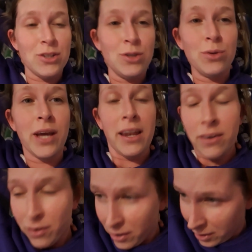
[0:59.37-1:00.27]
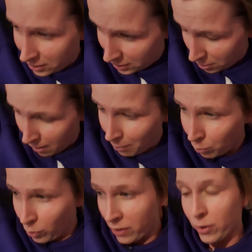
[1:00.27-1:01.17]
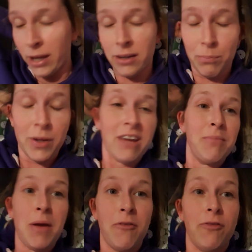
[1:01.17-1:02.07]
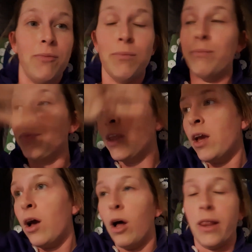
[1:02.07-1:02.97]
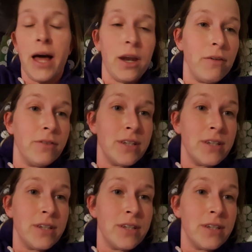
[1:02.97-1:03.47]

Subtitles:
you can come up with. You can give me a lot of